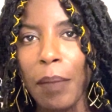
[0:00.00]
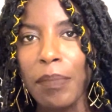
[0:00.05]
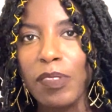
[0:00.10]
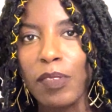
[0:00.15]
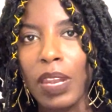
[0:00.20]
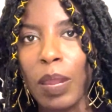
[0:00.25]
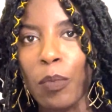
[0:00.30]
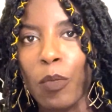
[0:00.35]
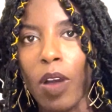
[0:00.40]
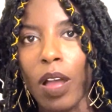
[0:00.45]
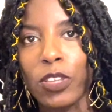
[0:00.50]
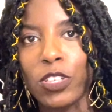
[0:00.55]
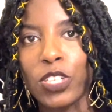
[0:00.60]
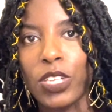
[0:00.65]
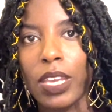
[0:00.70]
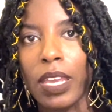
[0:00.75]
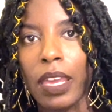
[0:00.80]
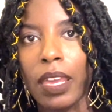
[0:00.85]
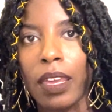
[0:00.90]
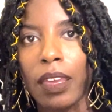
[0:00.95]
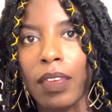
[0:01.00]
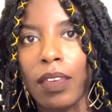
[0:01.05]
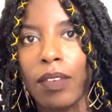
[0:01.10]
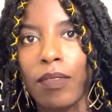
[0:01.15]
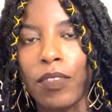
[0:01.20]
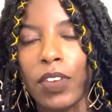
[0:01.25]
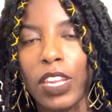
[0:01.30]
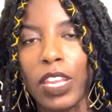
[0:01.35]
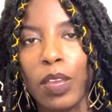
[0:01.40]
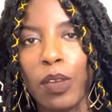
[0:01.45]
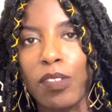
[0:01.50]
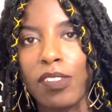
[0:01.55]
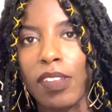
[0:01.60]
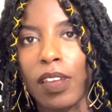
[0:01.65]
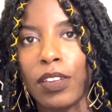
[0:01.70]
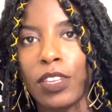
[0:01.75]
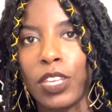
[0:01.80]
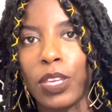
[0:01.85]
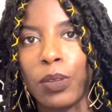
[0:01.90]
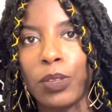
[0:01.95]
when I'm watching videos
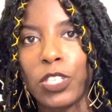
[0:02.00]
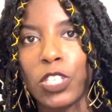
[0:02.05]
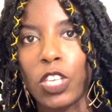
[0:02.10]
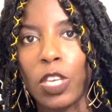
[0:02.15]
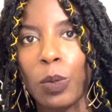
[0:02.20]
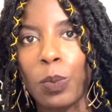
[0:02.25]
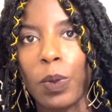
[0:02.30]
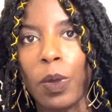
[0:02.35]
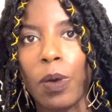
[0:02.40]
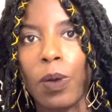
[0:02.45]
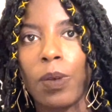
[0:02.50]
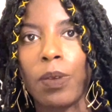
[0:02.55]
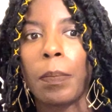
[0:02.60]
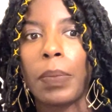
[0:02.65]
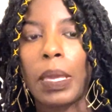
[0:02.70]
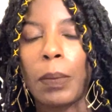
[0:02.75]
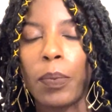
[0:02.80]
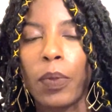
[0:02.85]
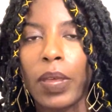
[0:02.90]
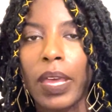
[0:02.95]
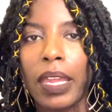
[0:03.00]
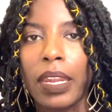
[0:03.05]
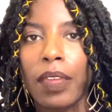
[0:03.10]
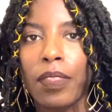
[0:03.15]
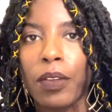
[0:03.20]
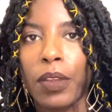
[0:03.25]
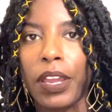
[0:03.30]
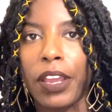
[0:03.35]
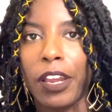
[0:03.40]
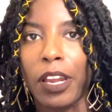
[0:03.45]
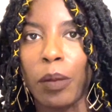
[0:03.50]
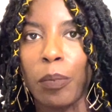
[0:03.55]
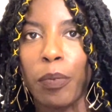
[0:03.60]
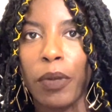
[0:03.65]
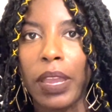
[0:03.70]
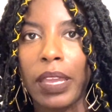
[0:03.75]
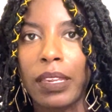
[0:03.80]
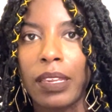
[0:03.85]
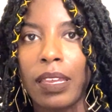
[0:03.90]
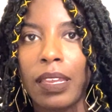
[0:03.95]
on YouTube of people getting their hair
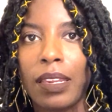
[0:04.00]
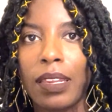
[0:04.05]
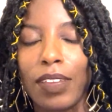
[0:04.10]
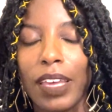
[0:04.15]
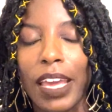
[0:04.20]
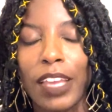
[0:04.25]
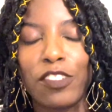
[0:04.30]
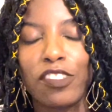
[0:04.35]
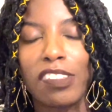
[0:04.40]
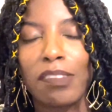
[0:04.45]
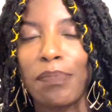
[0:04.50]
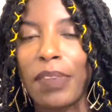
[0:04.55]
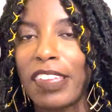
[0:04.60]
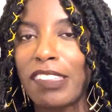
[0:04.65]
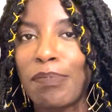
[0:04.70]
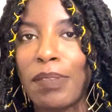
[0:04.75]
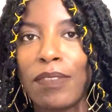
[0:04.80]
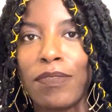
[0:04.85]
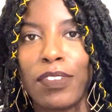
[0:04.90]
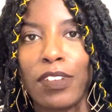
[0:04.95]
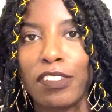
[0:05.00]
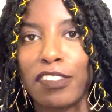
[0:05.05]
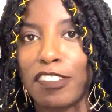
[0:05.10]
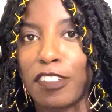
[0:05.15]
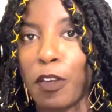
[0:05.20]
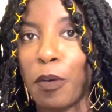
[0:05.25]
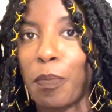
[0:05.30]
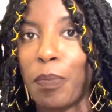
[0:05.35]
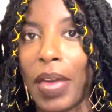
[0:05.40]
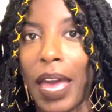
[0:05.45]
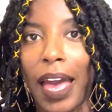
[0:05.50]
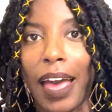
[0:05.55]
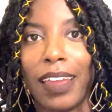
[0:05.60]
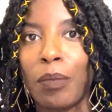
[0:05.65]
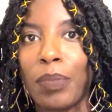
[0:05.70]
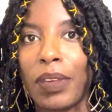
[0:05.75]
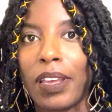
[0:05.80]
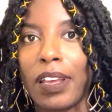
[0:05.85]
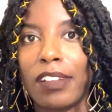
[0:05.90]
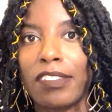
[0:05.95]
braided, it just makes me feel so bad
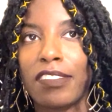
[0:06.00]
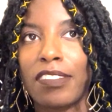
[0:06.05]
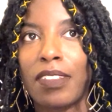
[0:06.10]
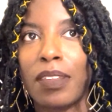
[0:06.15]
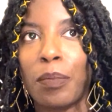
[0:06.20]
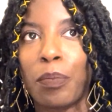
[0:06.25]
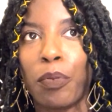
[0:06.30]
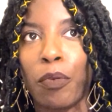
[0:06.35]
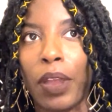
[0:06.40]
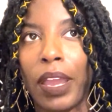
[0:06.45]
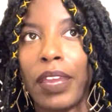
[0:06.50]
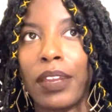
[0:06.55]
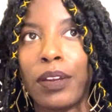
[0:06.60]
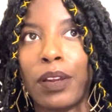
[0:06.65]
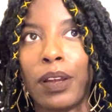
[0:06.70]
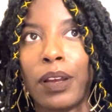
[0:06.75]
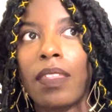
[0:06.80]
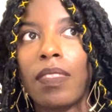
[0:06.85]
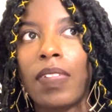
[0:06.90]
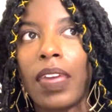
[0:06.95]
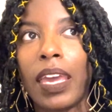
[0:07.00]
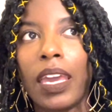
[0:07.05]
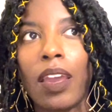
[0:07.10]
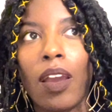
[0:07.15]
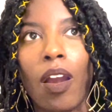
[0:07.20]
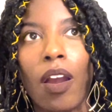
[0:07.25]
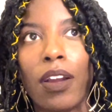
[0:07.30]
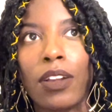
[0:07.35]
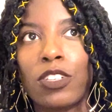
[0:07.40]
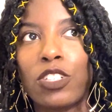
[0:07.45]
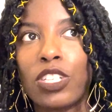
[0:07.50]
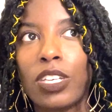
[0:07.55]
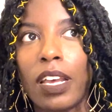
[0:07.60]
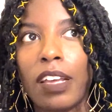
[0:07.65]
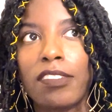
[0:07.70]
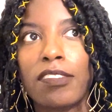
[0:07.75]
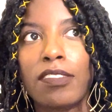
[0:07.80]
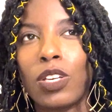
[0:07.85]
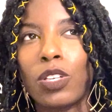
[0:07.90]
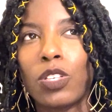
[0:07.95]
because the braider, they are
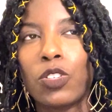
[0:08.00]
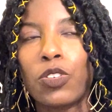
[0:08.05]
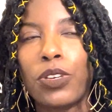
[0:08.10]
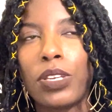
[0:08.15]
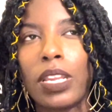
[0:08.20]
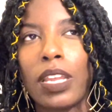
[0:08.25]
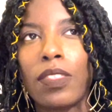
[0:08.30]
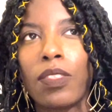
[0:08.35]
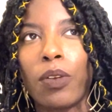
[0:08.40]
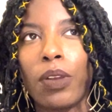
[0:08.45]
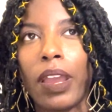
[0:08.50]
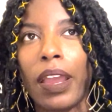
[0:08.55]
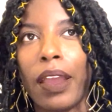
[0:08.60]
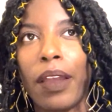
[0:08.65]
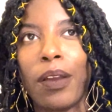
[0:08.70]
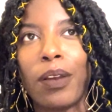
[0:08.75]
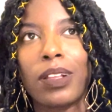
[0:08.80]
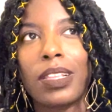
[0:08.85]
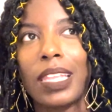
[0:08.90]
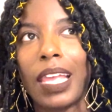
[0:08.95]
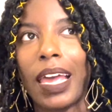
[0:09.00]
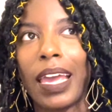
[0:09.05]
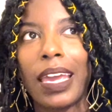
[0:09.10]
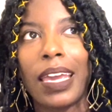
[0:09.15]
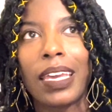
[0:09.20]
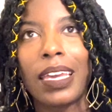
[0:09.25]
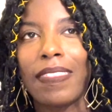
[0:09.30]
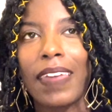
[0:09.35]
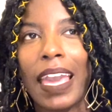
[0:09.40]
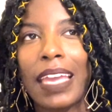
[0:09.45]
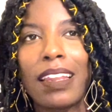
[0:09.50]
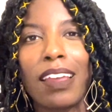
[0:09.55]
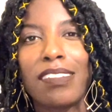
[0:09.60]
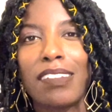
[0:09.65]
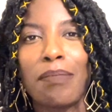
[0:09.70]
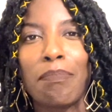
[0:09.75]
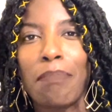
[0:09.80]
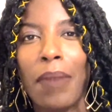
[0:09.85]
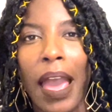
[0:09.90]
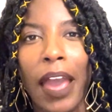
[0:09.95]
just treating their hair like it
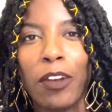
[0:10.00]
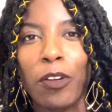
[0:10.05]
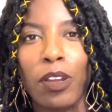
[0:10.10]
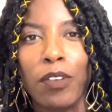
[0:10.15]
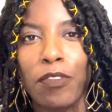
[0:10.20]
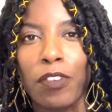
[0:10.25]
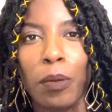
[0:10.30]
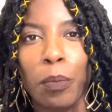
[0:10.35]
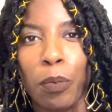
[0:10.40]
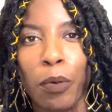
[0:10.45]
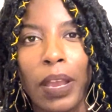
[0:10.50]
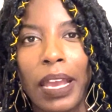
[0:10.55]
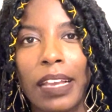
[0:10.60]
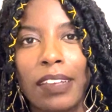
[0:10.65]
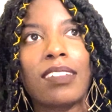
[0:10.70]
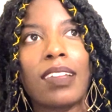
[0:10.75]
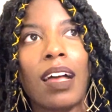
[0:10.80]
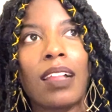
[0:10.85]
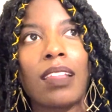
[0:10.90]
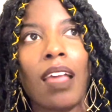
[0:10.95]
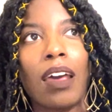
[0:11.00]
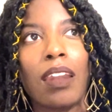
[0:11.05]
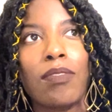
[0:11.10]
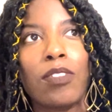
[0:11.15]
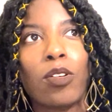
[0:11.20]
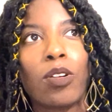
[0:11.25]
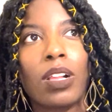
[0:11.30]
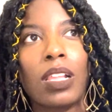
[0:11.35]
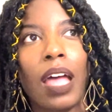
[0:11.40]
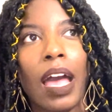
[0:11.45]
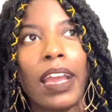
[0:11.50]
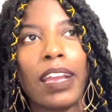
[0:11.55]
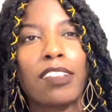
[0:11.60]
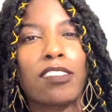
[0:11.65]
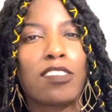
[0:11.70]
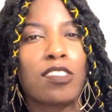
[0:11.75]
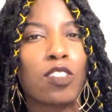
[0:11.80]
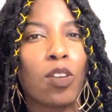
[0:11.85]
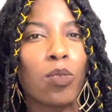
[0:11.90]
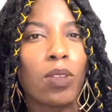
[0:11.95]
doesn't matter if it breaks. A lot of their
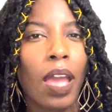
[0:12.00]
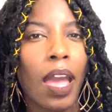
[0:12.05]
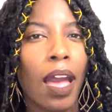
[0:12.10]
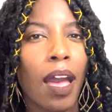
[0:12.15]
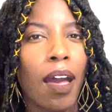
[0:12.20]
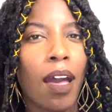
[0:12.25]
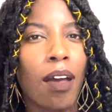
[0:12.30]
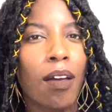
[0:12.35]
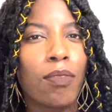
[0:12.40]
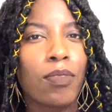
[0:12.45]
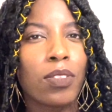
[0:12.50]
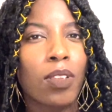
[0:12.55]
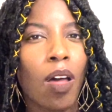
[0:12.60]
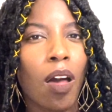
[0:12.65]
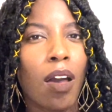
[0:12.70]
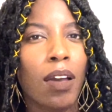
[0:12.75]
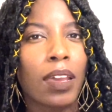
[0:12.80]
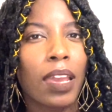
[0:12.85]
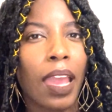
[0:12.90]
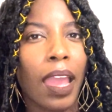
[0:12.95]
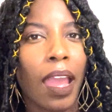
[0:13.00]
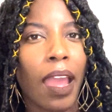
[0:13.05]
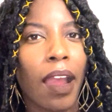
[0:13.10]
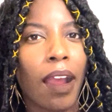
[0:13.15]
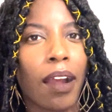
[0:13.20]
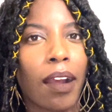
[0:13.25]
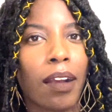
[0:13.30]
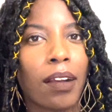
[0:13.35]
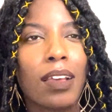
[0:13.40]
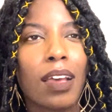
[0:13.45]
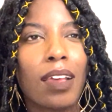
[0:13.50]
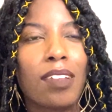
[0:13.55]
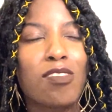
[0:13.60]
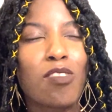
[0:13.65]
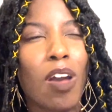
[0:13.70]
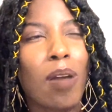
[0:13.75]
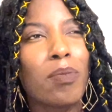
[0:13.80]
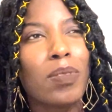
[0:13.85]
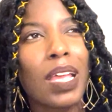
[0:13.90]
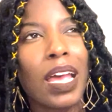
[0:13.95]
clients don't have long hair. So
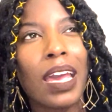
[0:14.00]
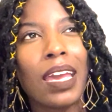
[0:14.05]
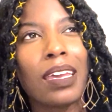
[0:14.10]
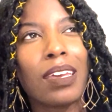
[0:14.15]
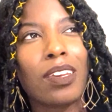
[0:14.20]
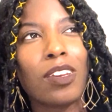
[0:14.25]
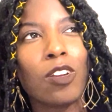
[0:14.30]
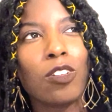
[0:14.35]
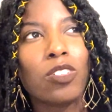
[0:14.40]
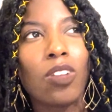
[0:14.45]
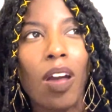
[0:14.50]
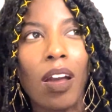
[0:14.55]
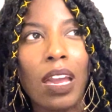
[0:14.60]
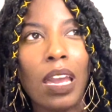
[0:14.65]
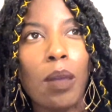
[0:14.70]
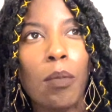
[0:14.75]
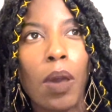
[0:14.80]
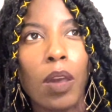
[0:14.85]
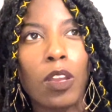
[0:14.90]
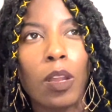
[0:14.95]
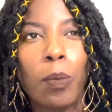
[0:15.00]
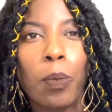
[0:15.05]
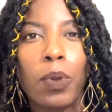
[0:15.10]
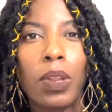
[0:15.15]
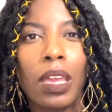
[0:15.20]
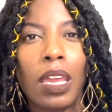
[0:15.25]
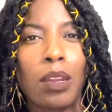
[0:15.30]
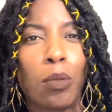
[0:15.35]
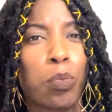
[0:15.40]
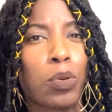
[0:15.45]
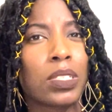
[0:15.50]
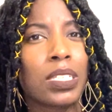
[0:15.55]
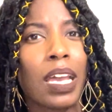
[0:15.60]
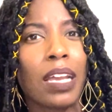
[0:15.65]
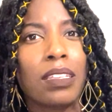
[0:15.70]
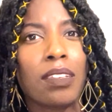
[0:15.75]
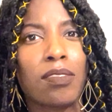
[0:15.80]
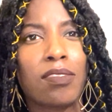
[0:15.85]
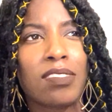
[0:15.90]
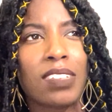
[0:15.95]
I'm like, you're talking about you're putting in a
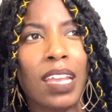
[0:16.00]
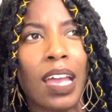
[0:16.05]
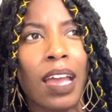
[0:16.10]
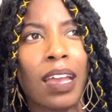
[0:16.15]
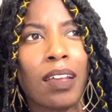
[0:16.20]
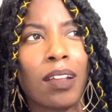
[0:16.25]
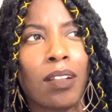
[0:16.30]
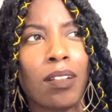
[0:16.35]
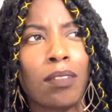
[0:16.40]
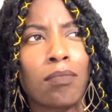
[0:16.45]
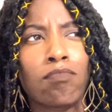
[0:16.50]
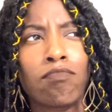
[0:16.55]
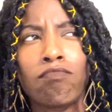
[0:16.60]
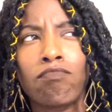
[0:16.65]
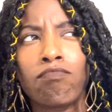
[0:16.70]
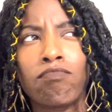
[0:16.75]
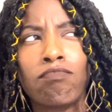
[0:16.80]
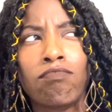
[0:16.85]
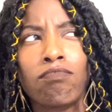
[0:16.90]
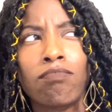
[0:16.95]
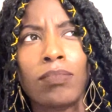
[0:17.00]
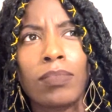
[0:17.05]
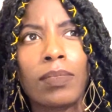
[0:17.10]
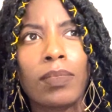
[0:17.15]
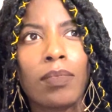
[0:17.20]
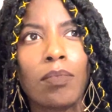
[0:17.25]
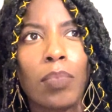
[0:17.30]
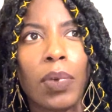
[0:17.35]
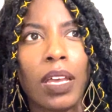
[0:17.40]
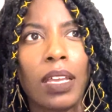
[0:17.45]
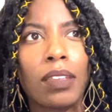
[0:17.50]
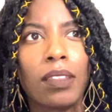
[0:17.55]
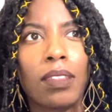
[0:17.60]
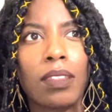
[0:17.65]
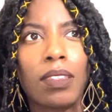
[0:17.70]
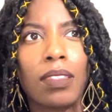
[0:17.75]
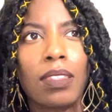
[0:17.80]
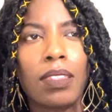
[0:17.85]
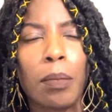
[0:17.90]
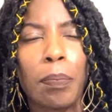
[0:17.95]
protective style, but
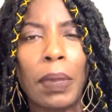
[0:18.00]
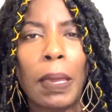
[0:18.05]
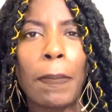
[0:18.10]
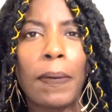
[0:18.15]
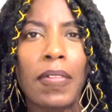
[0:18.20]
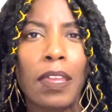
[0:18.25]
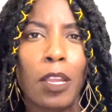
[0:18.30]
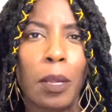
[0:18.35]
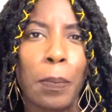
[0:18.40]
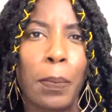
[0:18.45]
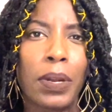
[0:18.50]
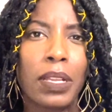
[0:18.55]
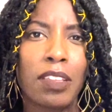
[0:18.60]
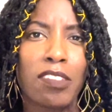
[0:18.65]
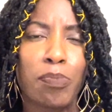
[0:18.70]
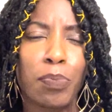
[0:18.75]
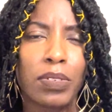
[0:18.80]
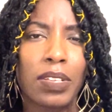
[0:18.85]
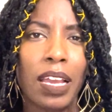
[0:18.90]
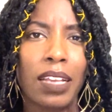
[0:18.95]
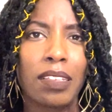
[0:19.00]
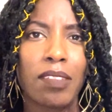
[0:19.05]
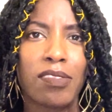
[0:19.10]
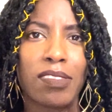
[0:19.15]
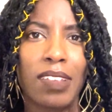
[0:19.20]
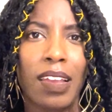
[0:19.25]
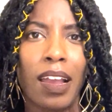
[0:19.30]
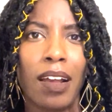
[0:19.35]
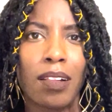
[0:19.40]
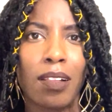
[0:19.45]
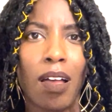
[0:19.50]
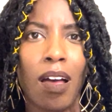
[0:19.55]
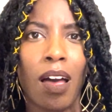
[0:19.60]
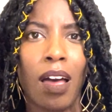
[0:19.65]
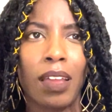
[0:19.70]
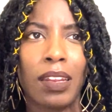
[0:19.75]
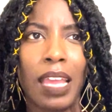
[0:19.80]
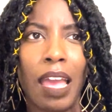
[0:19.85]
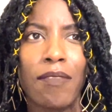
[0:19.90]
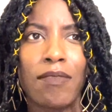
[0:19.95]
the people that you're putting this protective style
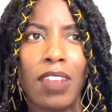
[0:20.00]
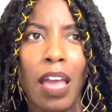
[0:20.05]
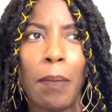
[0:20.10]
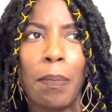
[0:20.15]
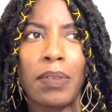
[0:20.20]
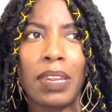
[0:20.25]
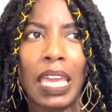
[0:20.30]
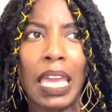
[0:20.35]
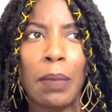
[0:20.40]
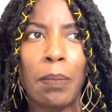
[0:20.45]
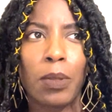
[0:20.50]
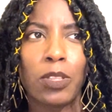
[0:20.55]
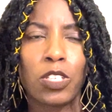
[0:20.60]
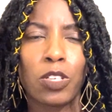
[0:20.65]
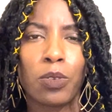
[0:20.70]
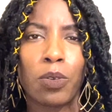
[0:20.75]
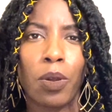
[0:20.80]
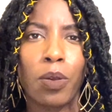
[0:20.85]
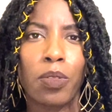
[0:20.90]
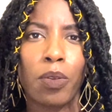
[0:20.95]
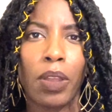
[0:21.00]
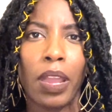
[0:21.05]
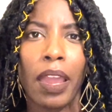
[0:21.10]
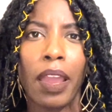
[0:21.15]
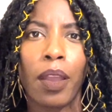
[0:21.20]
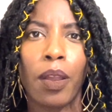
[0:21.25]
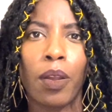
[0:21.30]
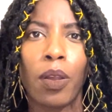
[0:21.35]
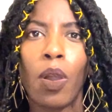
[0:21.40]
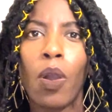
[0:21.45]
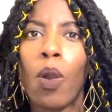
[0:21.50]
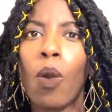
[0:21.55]
on have not been able to grow their hair.